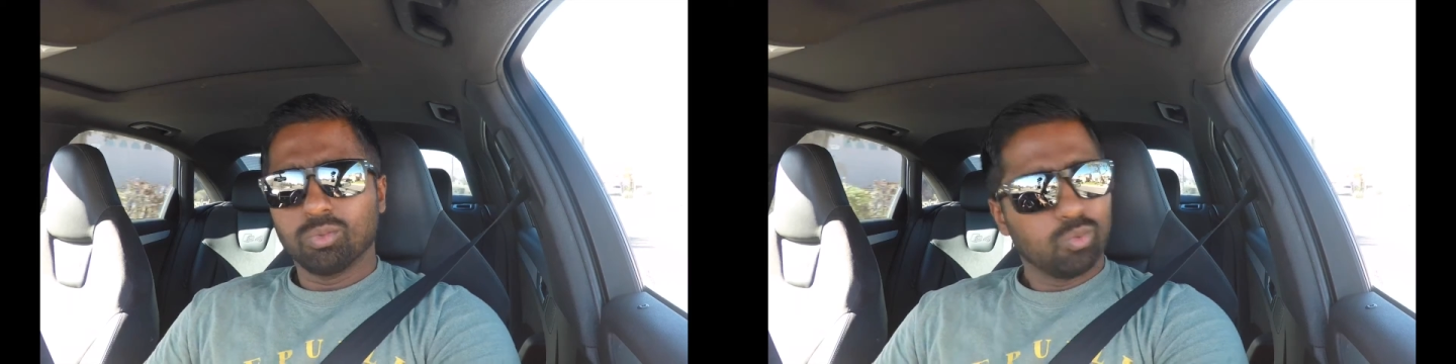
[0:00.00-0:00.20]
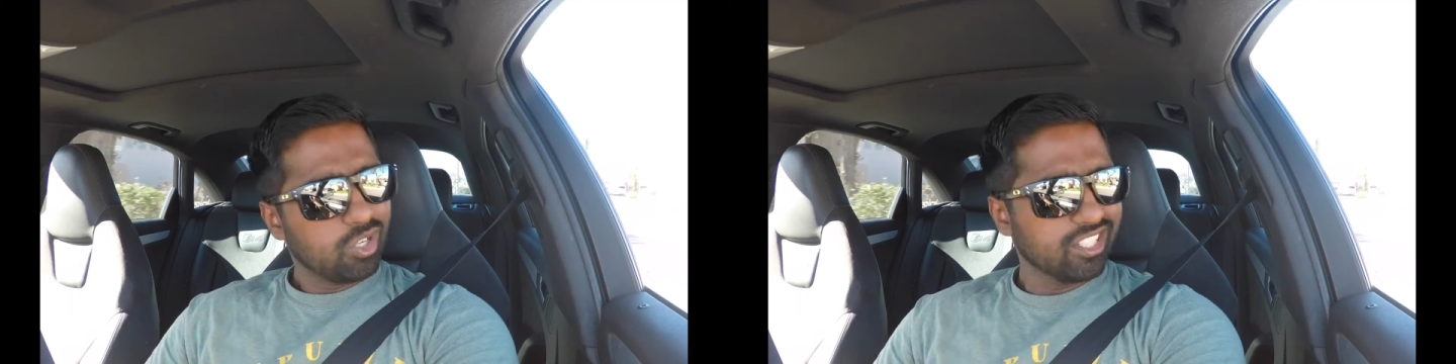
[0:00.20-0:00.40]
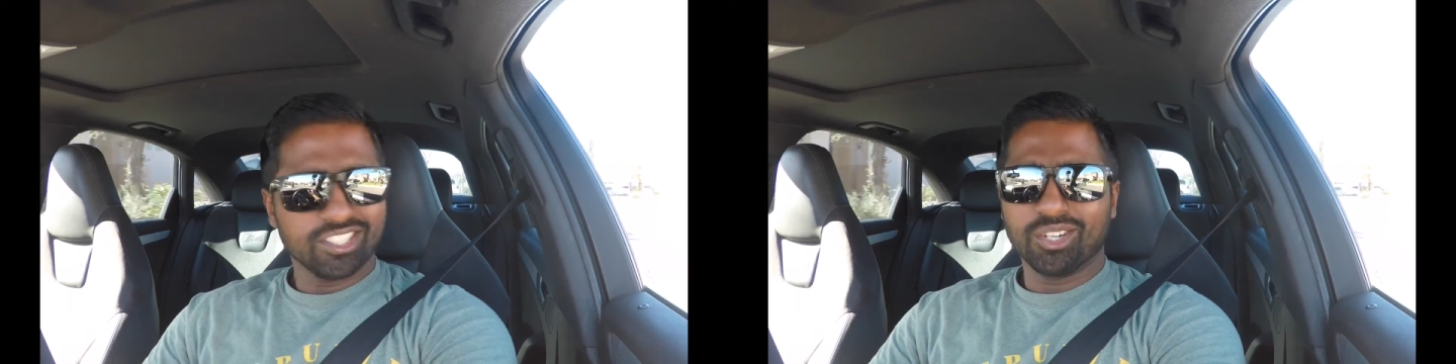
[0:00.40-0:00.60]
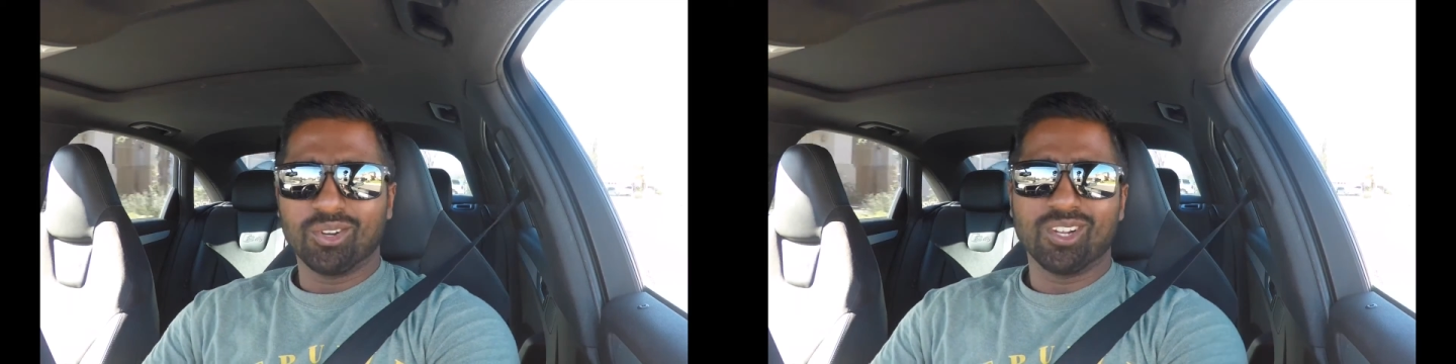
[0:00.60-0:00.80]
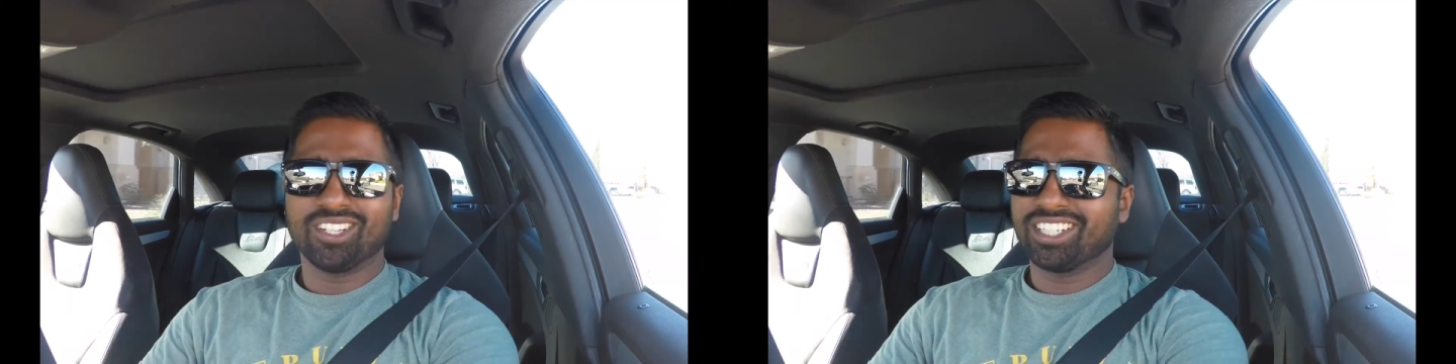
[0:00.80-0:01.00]
What is
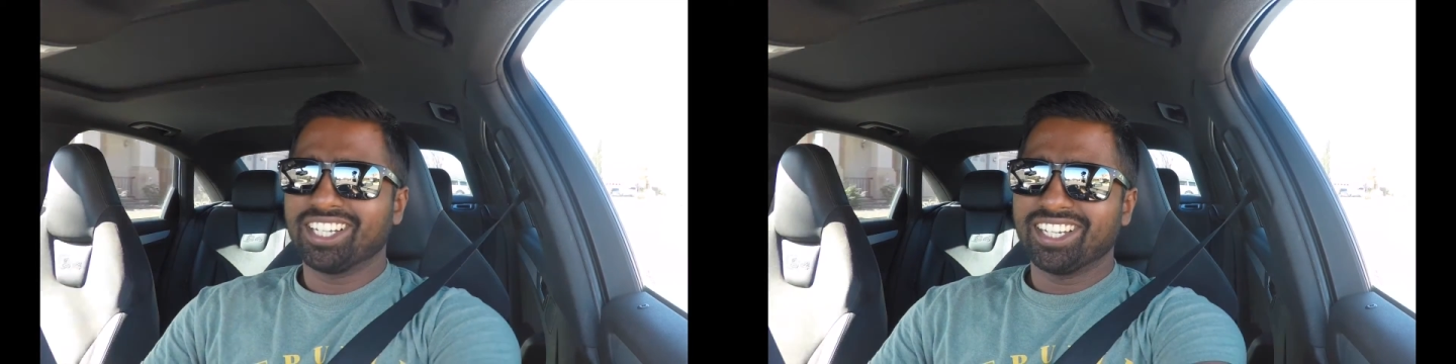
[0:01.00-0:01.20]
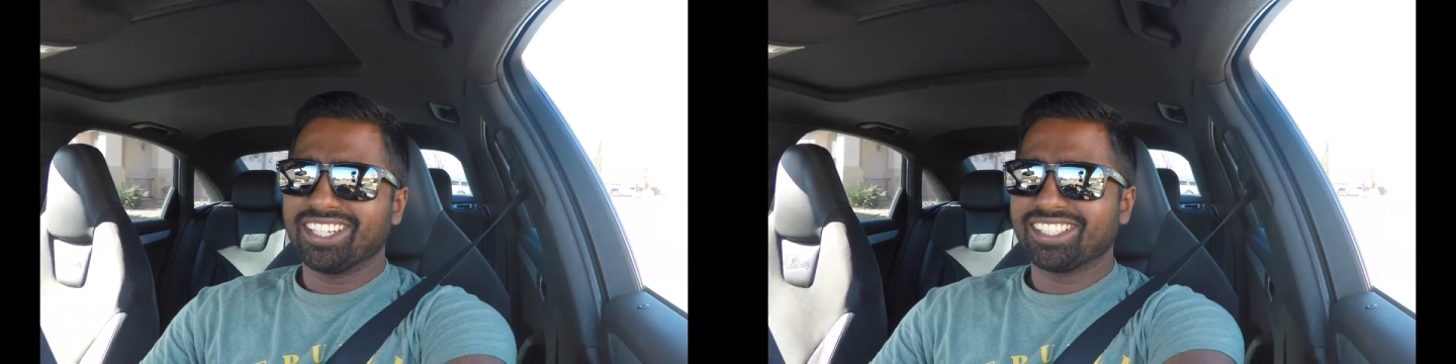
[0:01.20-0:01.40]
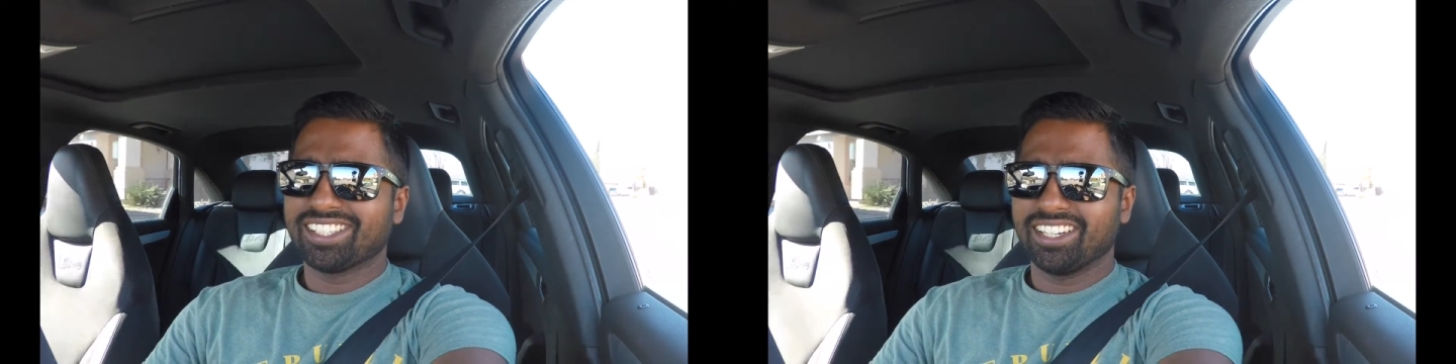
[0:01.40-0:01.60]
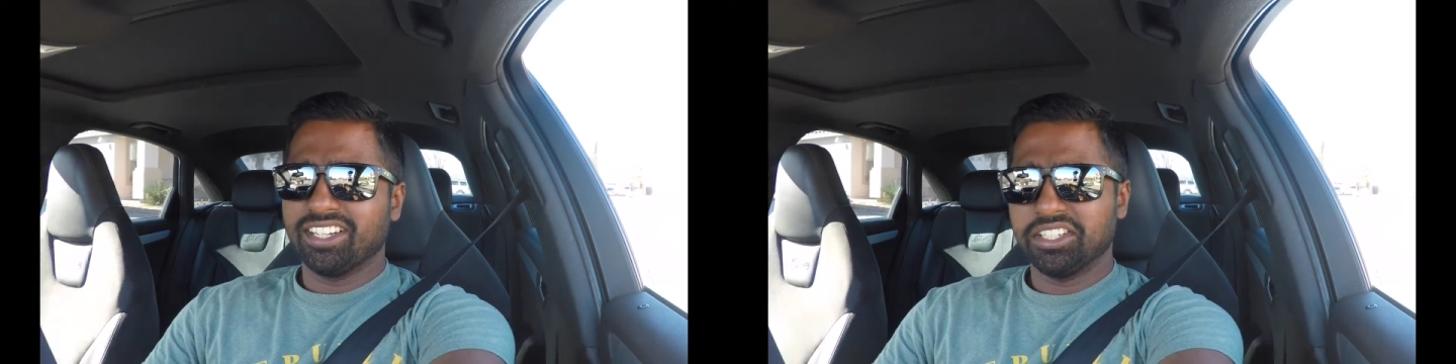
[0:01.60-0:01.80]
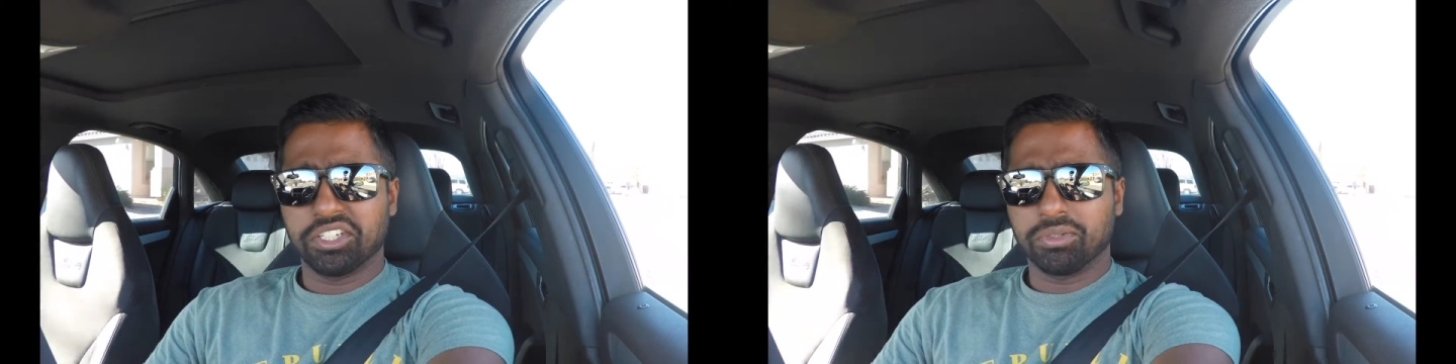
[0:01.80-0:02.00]
going on, guys?
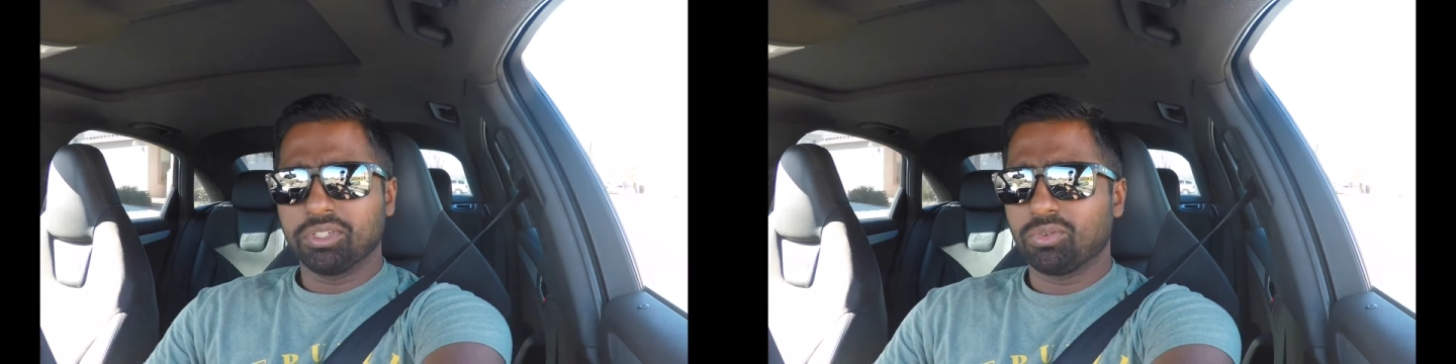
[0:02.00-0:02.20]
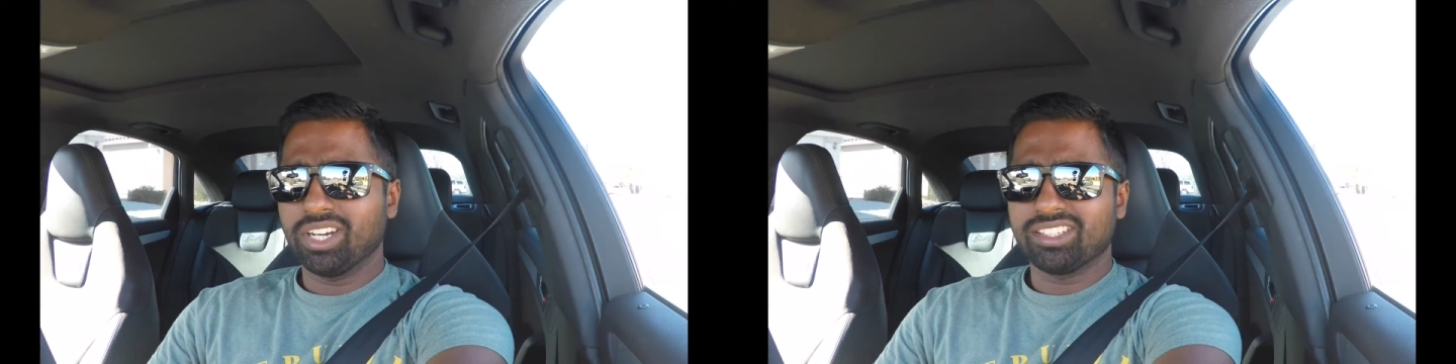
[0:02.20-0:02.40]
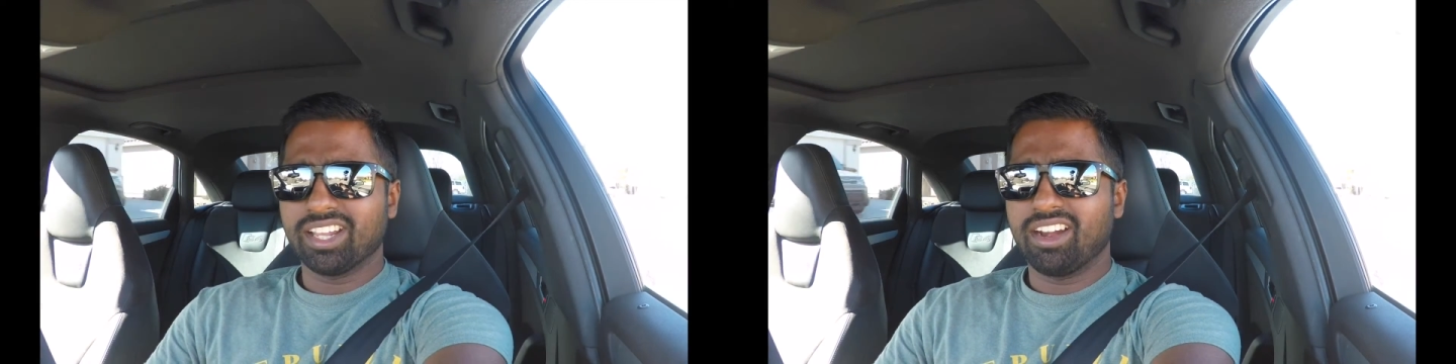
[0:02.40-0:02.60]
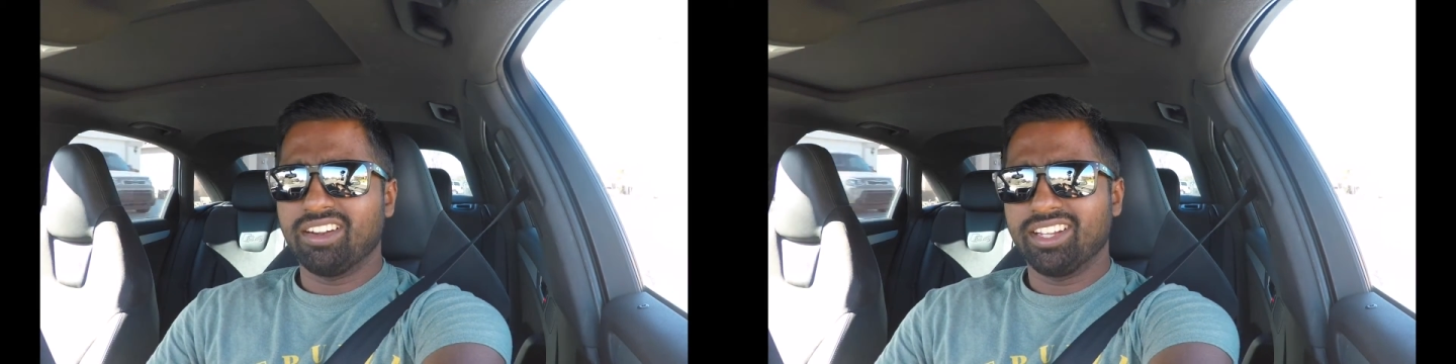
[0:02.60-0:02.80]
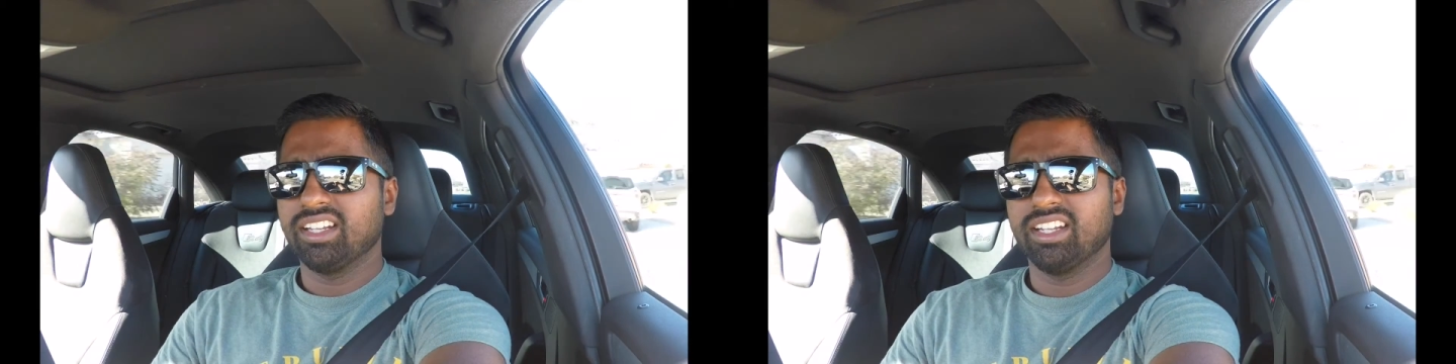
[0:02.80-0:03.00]
It's a great Saturday.